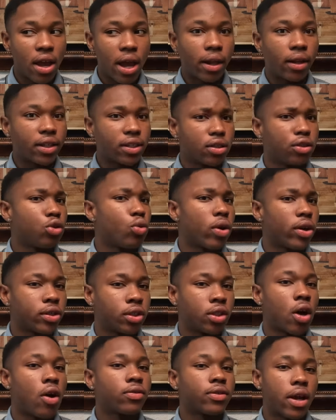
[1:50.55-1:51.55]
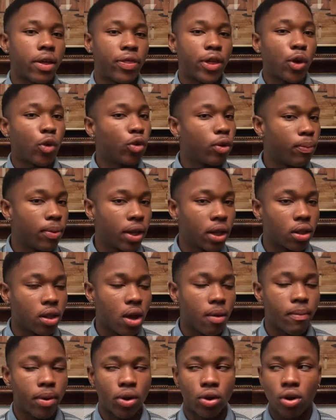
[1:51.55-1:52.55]
listen to ourselves, I think we'd be a
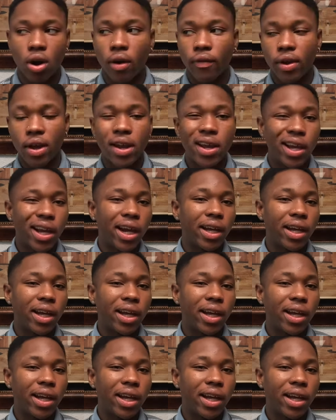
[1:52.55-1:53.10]
lot better off.